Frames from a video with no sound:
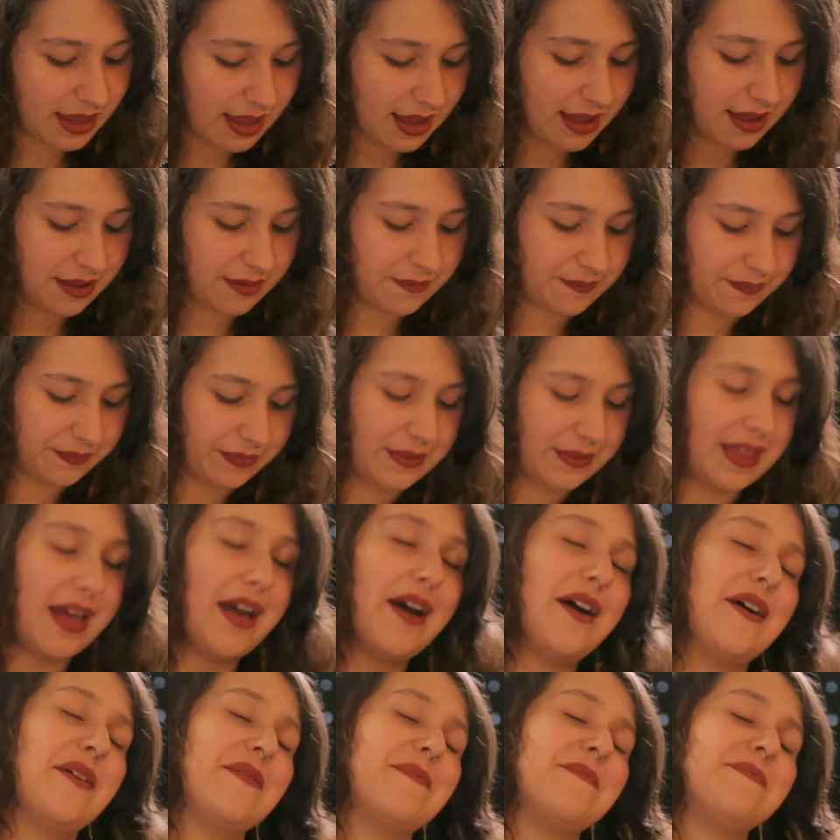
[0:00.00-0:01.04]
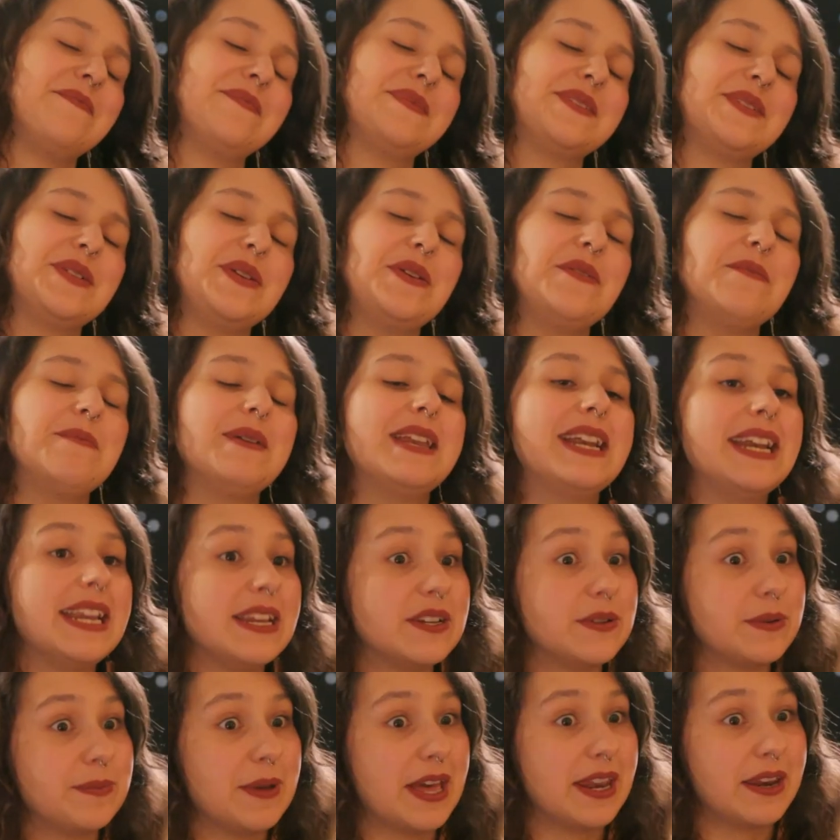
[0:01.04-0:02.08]
Yeah. Um, so you've been an
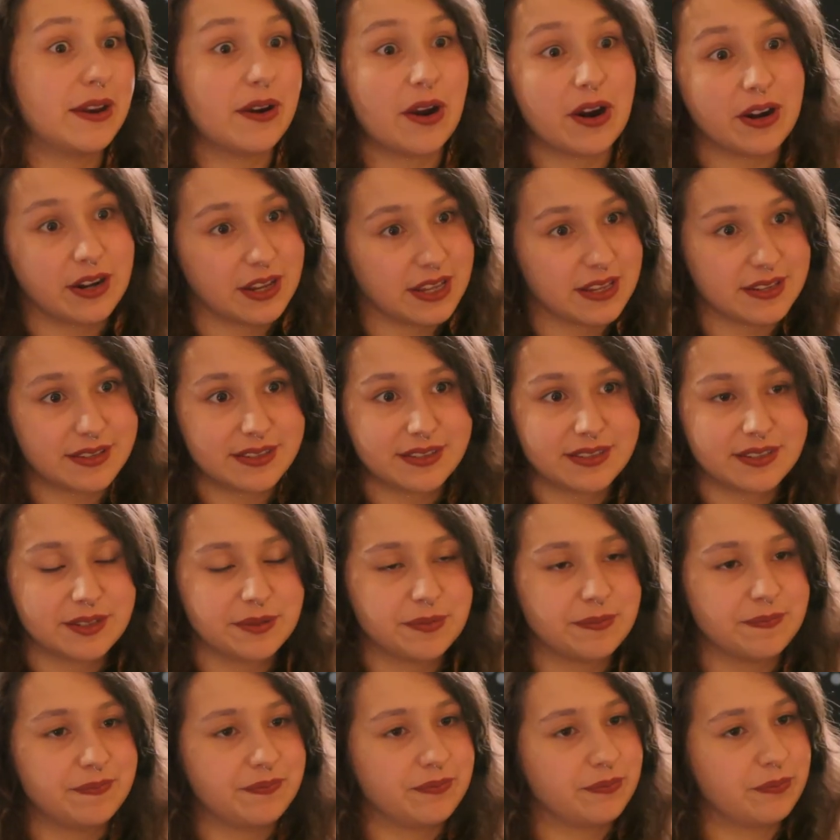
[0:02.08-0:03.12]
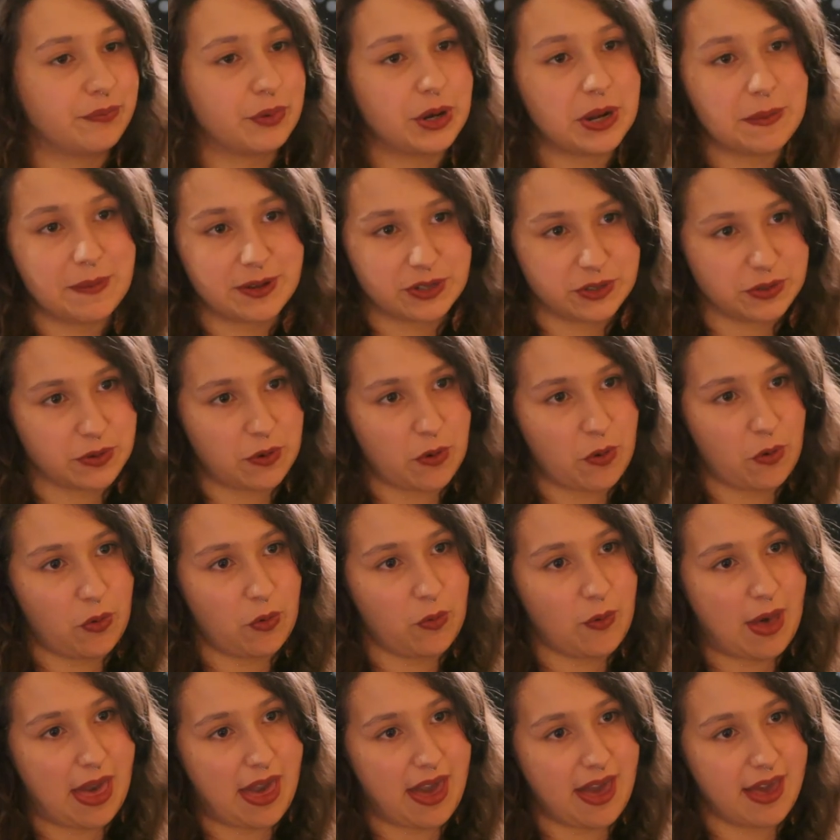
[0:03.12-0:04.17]
independent artist pretty much the whole
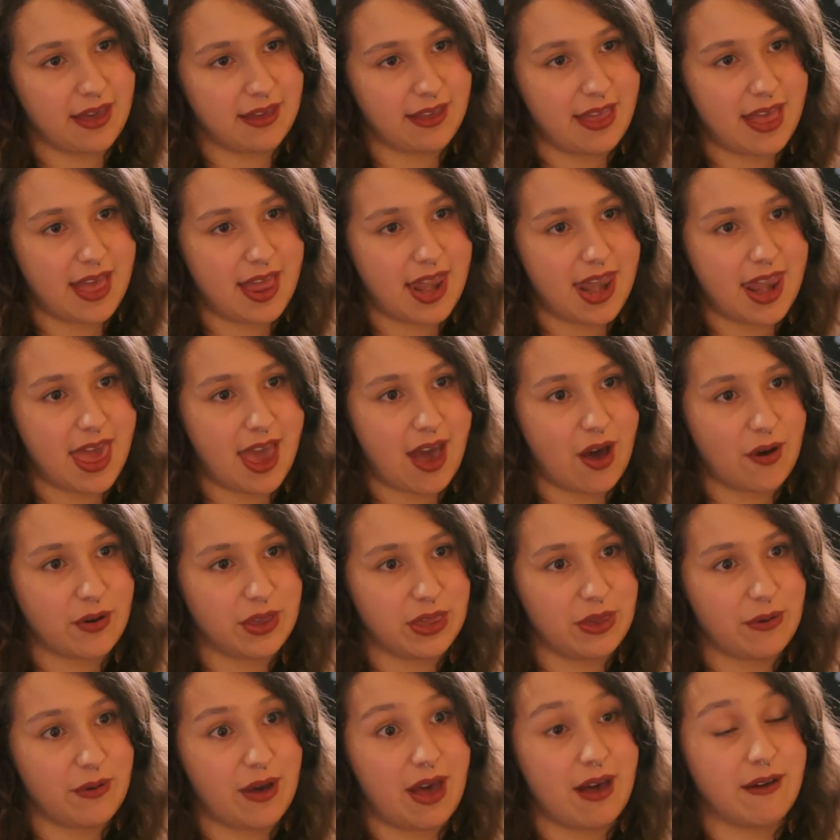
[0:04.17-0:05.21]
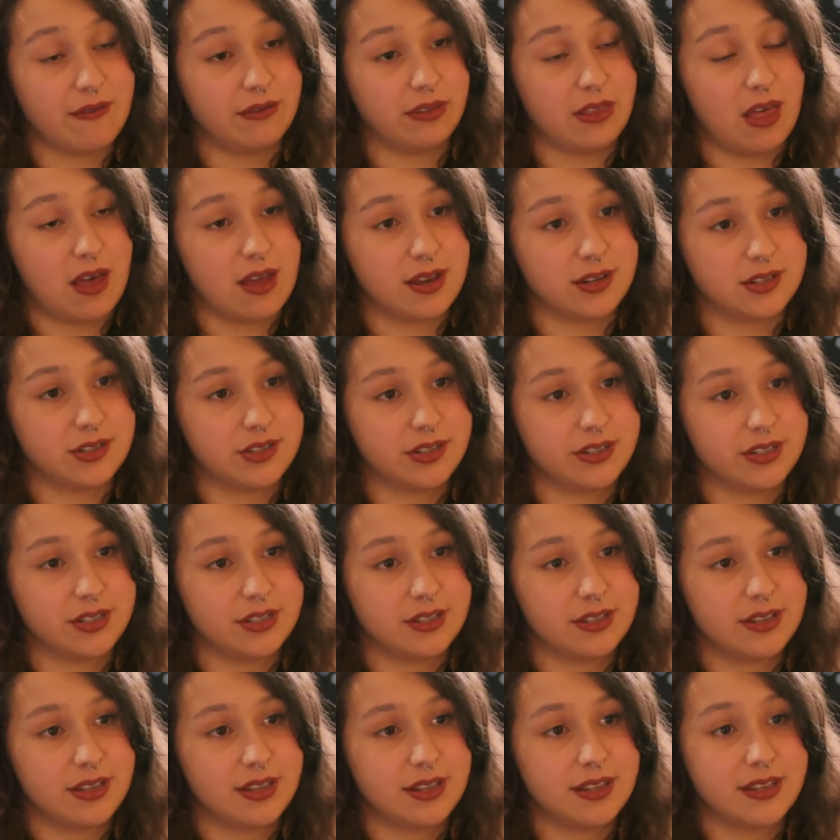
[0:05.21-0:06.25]
way, and now you have launched
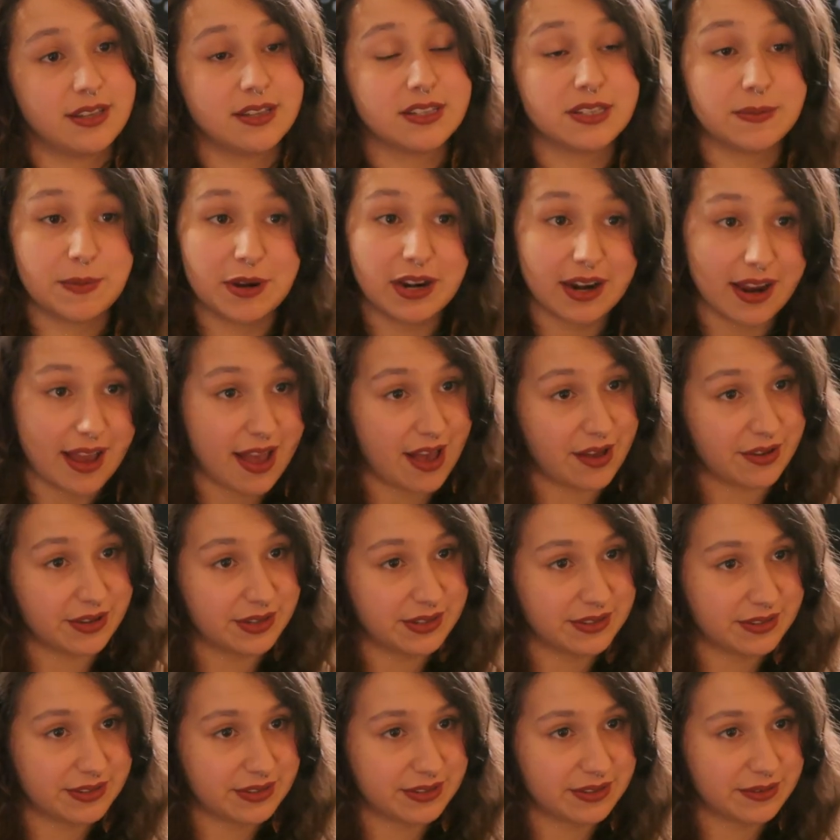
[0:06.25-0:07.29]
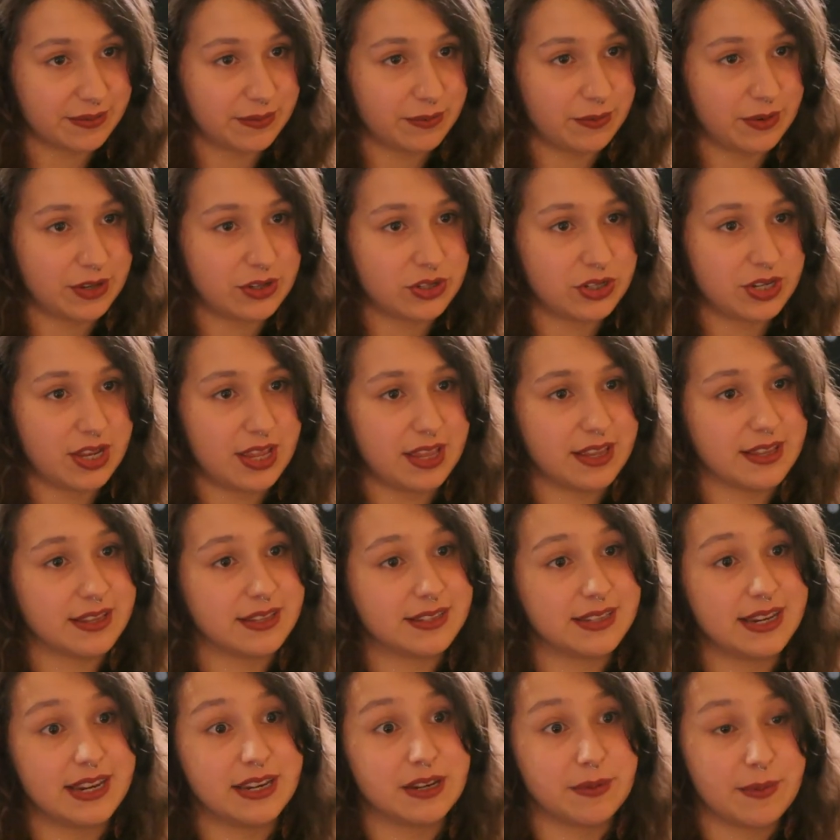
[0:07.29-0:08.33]
Spirit House, which is
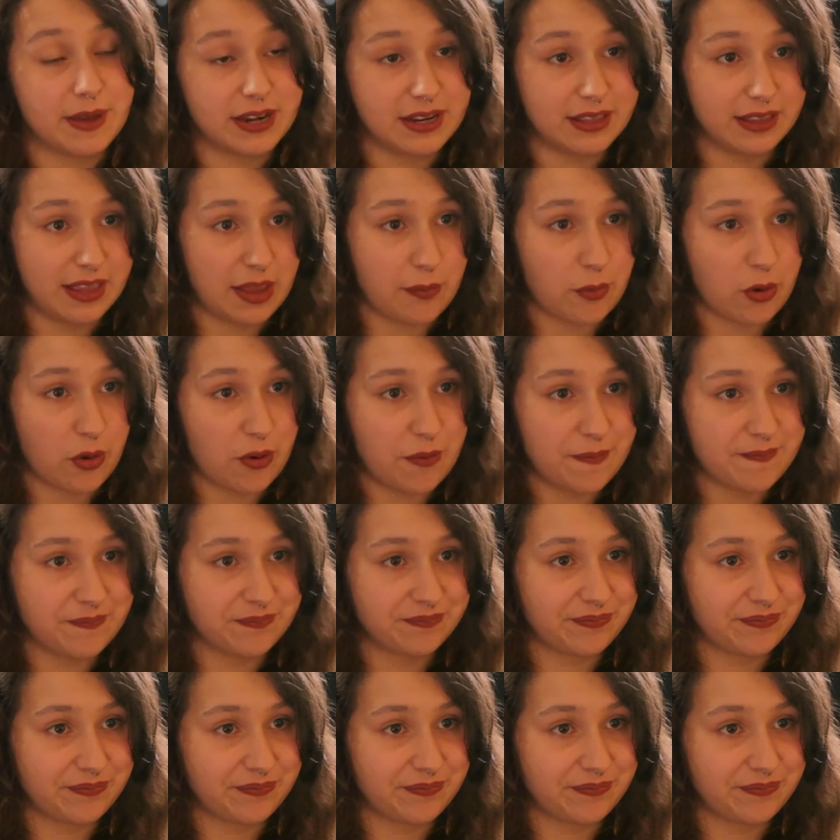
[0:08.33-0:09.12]
an independent label.